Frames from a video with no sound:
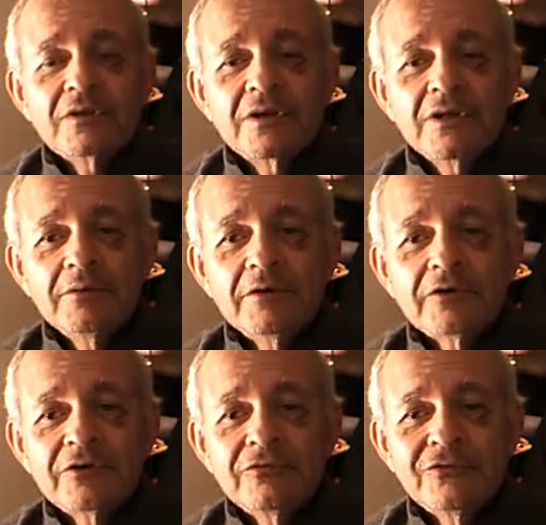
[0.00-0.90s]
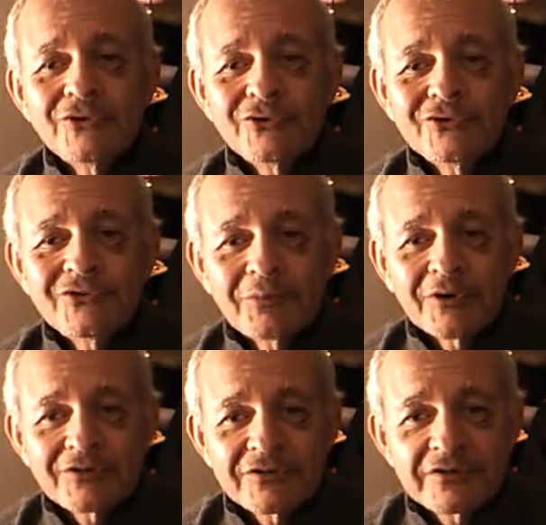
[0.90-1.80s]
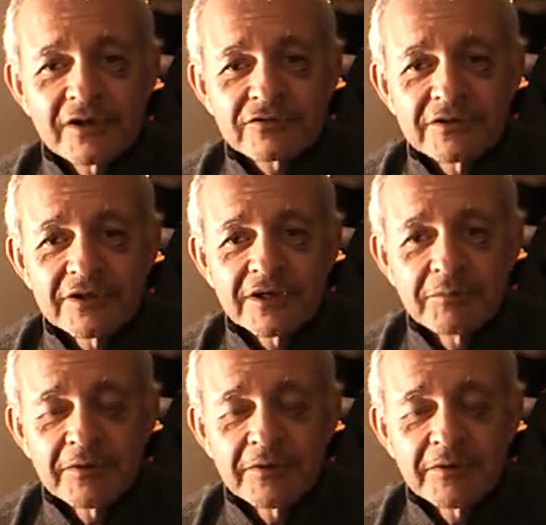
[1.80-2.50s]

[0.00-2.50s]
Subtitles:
little bit of a confused presentation there,